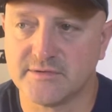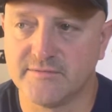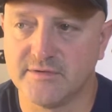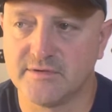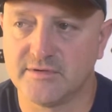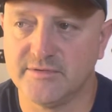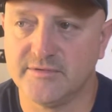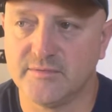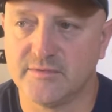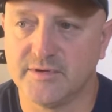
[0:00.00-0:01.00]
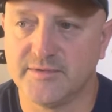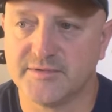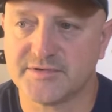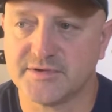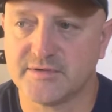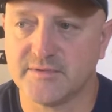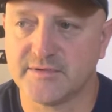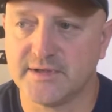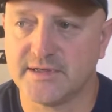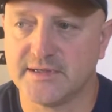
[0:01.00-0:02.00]
if you include the loader truck with
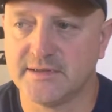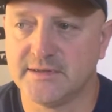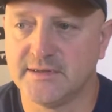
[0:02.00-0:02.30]
that.